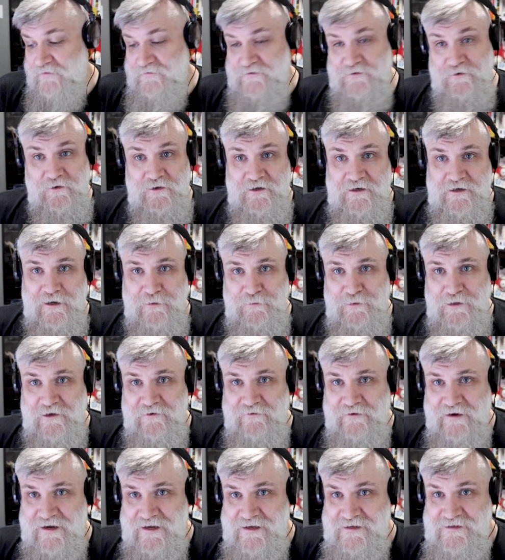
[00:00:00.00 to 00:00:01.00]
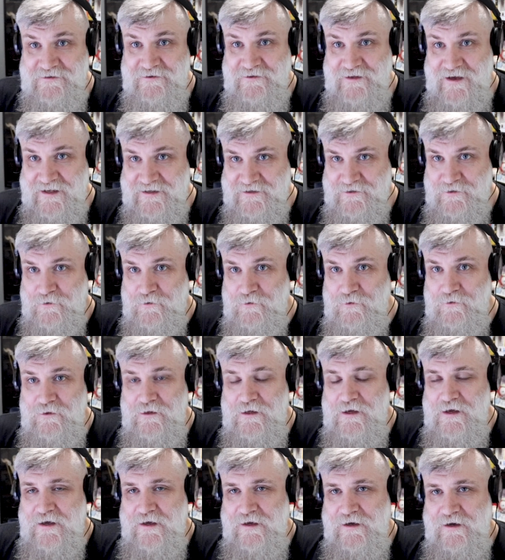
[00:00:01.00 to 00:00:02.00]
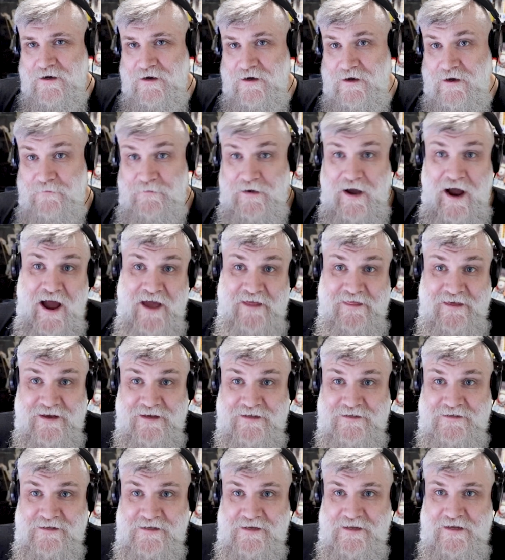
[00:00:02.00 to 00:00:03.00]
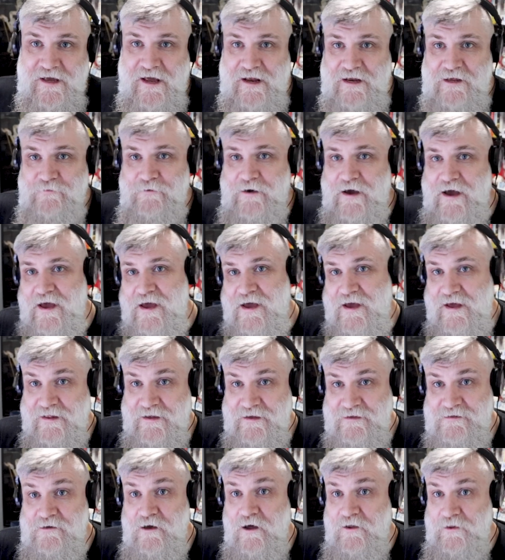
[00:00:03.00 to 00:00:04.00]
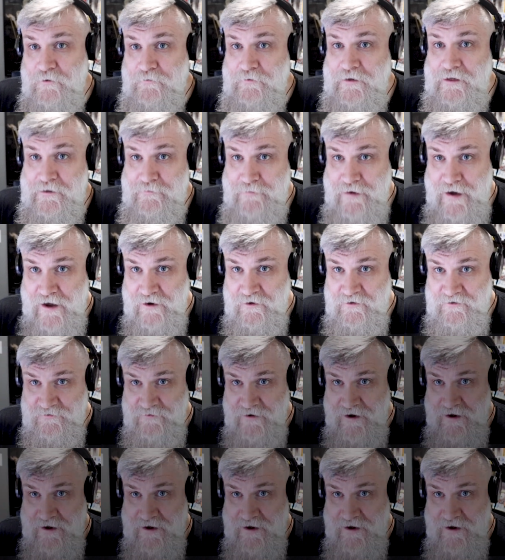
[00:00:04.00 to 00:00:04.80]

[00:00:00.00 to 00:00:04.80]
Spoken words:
I've sold a couple already, so that's cool. I think it's neat anyway, and that's all that really matters,